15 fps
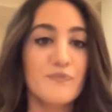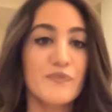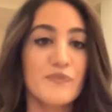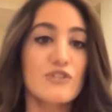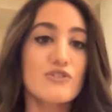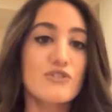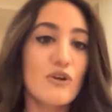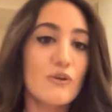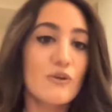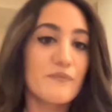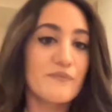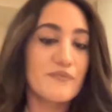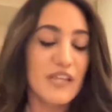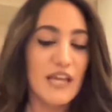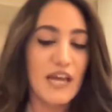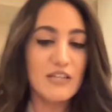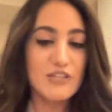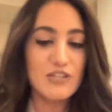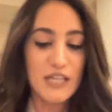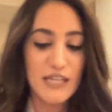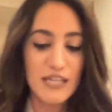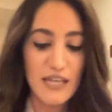So
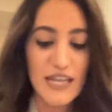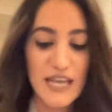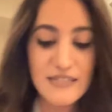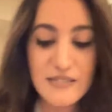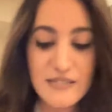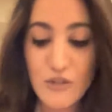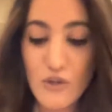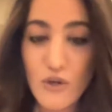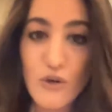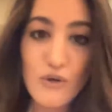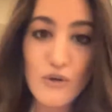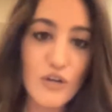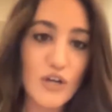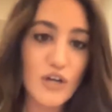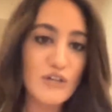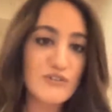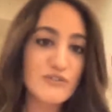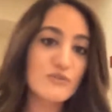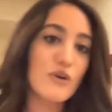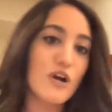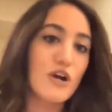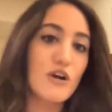actually, let's go
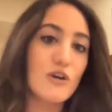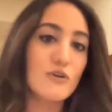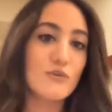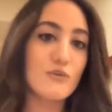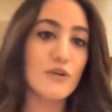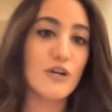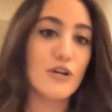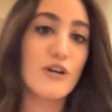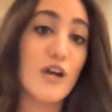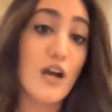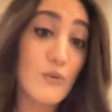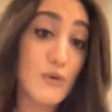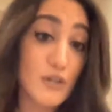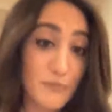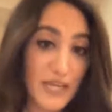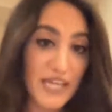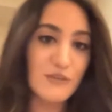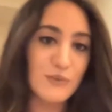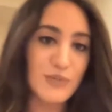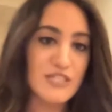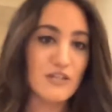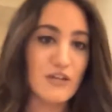to our
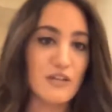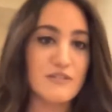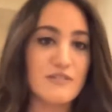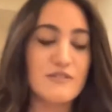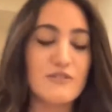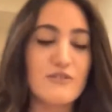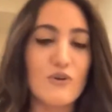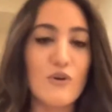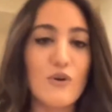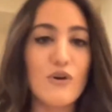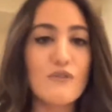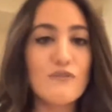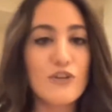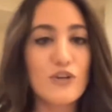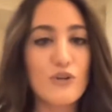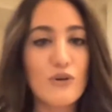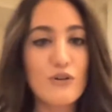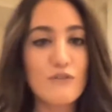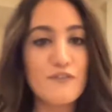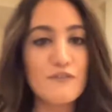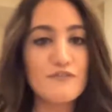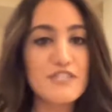main results. So
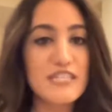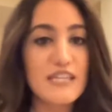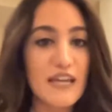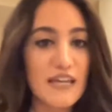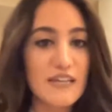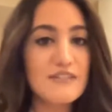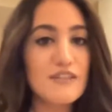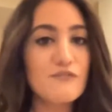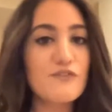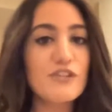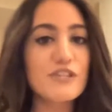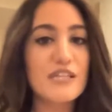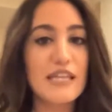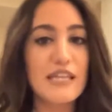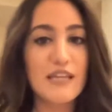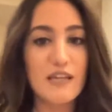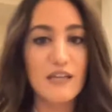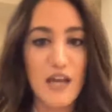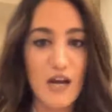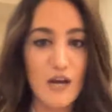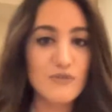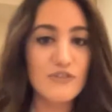overall, 58 different
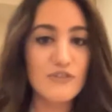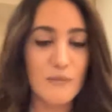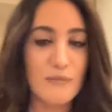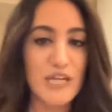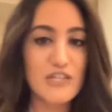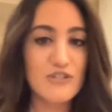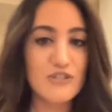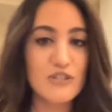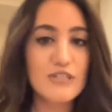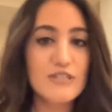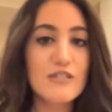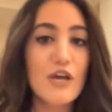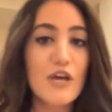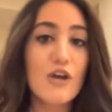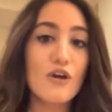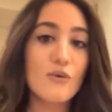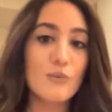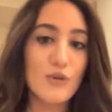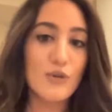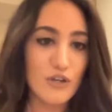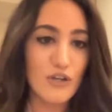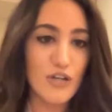clinical outcome measures
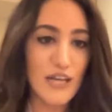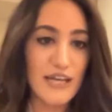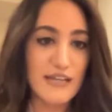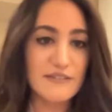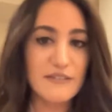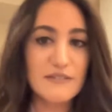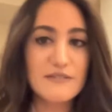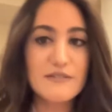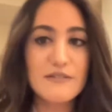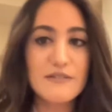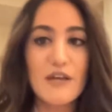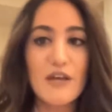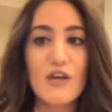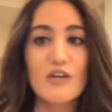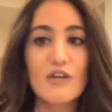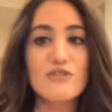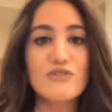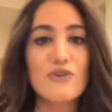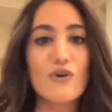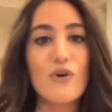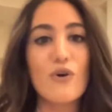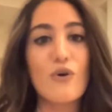were collected.
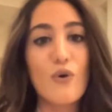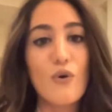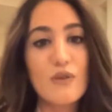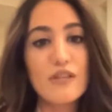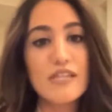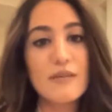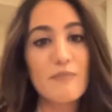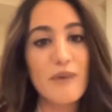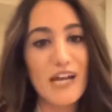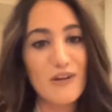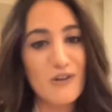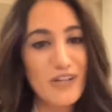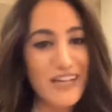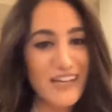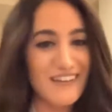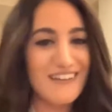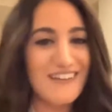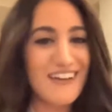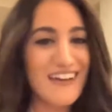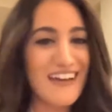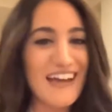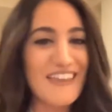So only by
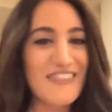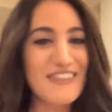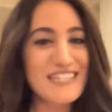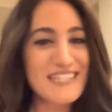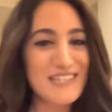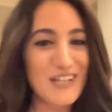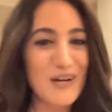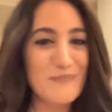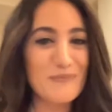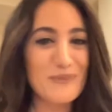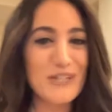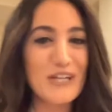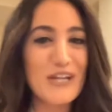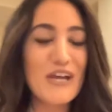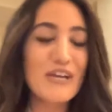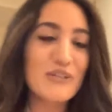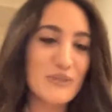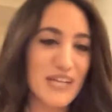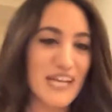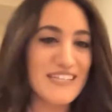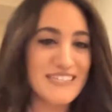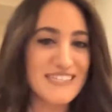looking at this number,
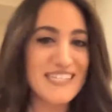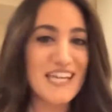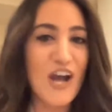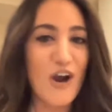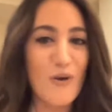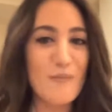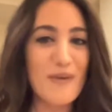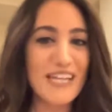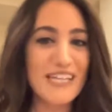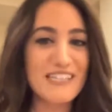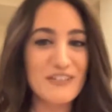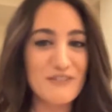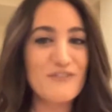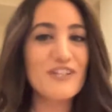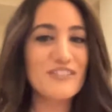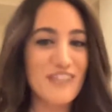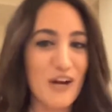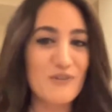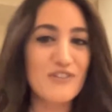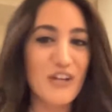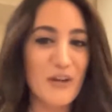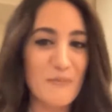you can see how many different
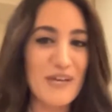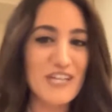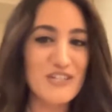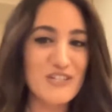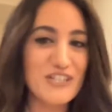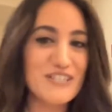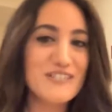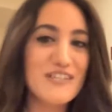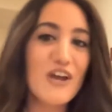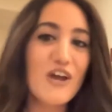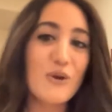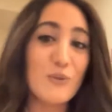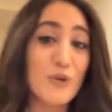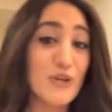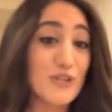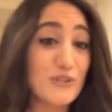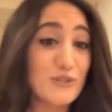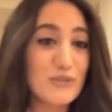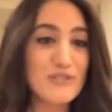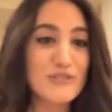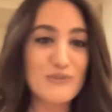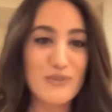outcome measures were
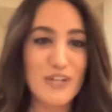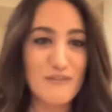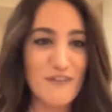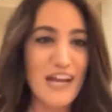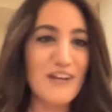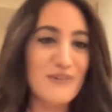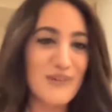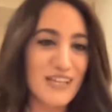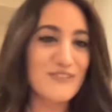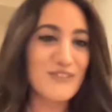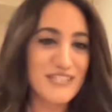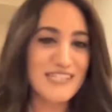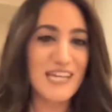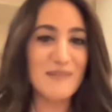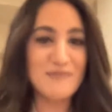used to evaluate the same